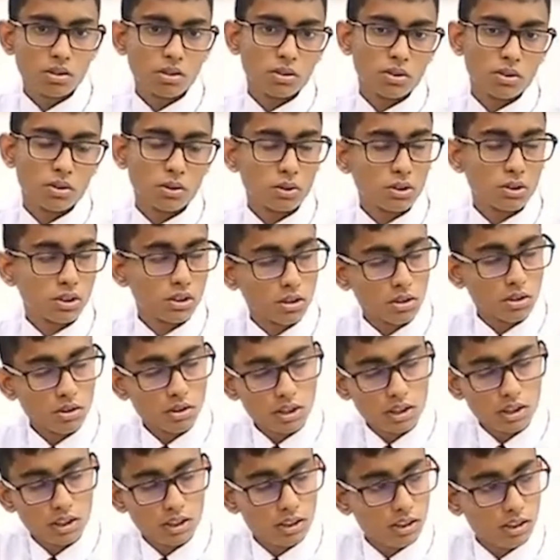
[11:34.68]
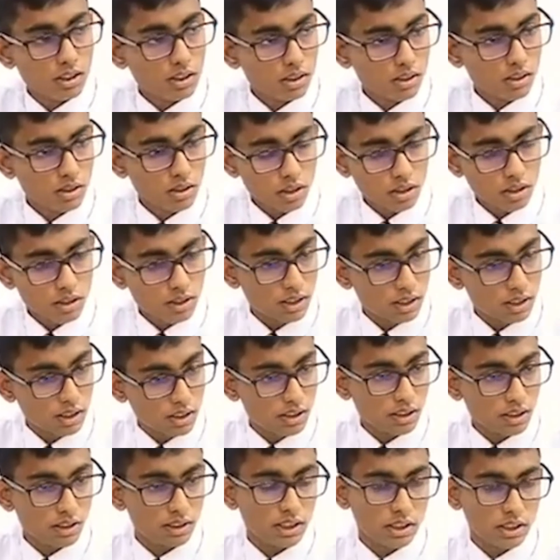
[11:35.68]
So sir, today it's not a
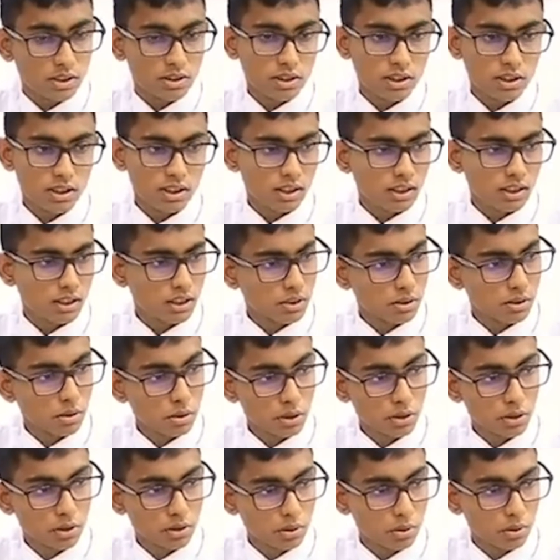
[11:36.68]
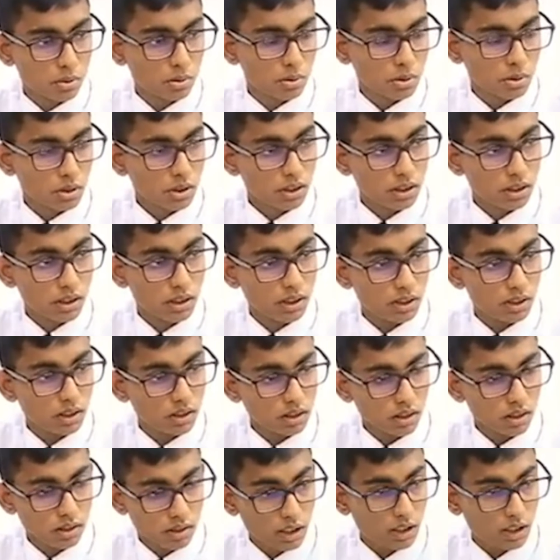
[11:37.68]
secret that Sri Lanka is going to a
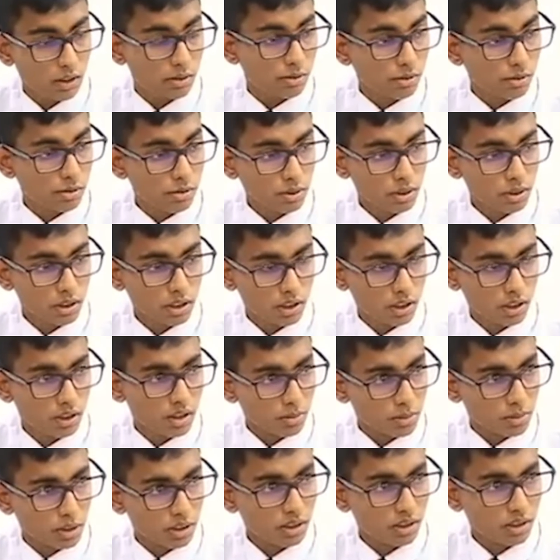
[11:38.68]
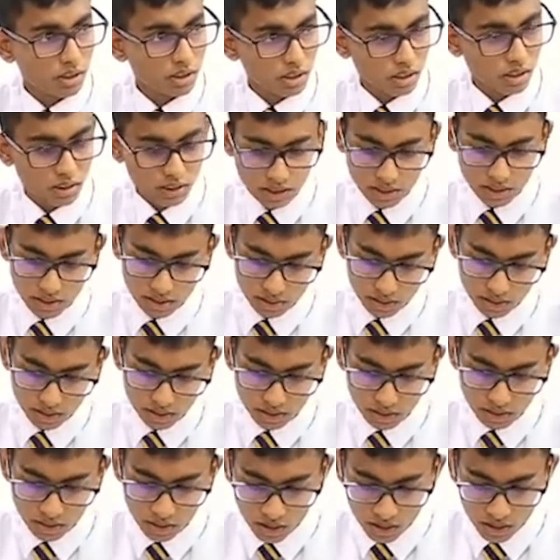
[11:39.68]
grave economic
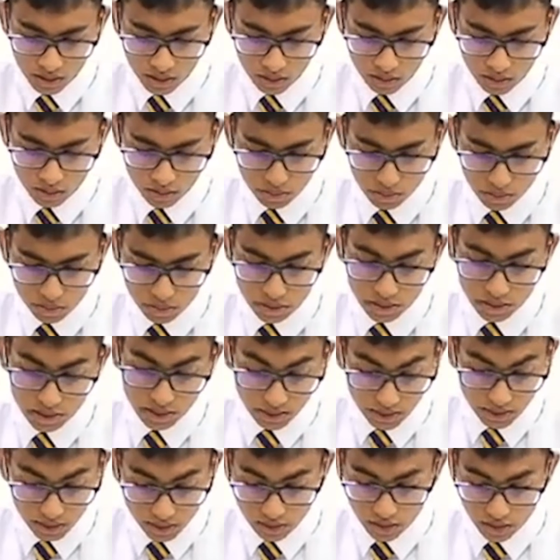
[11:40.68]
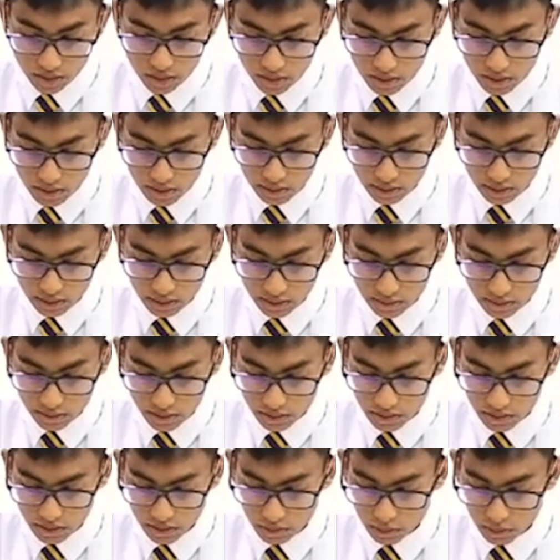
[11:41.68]
crisis. So today as a country, Sri Lanka is
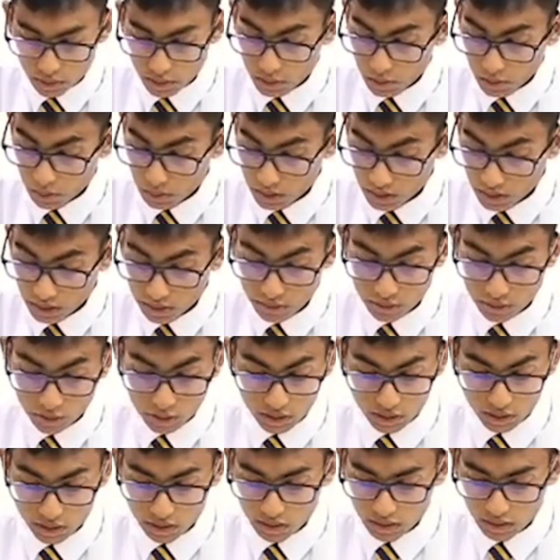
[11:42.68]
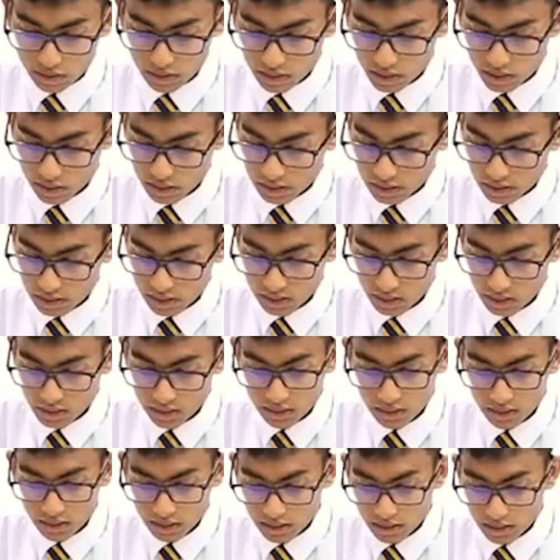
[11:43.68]
facing one of the worst foreign currency
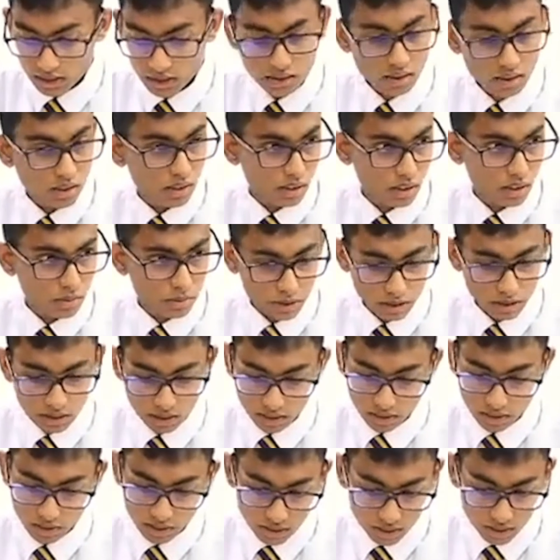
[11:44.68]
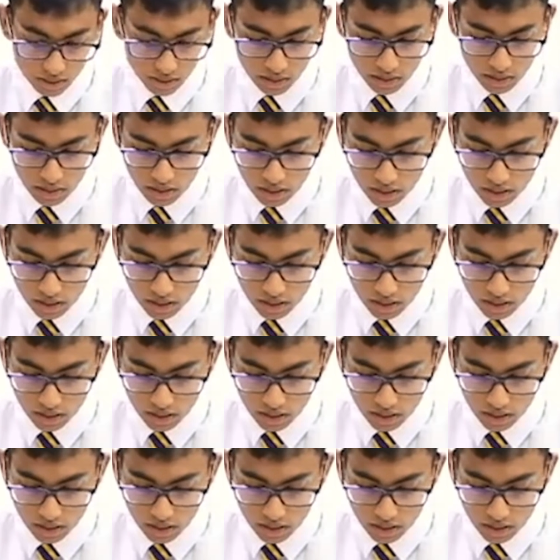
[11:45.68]
crises since independence.